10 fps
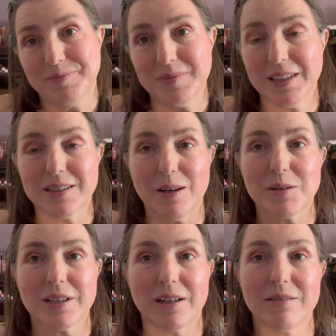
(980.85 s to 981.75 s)
that
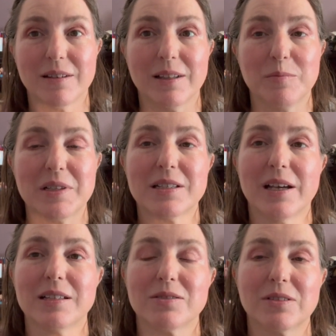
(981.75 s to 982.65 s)
was kind of the litmus
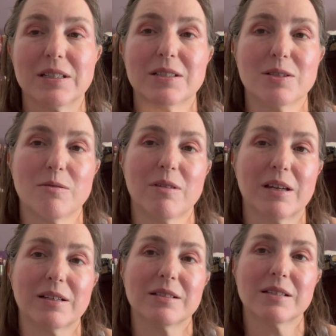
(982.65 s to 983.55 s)
test for these two
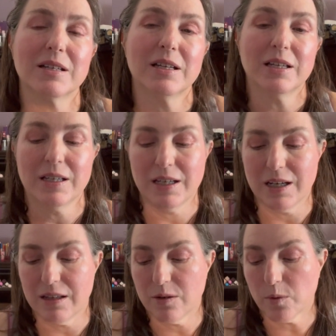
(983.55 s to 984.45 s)
things
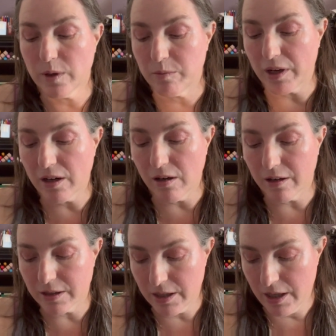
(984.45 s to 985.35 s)
that were in my
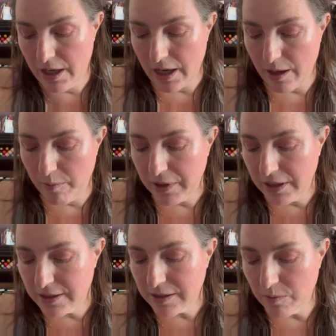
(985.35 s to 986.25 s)
cart. But
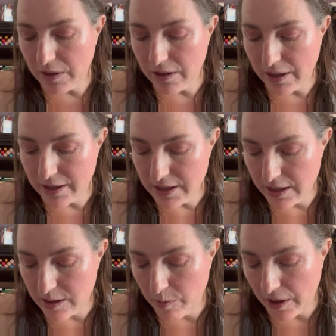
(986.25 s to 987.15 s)
it is something that I
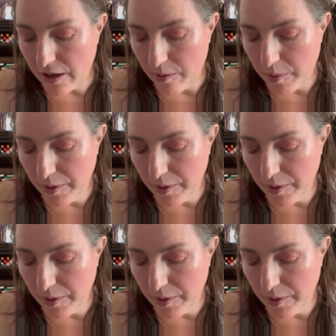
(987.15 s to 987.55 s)
intend to pick up.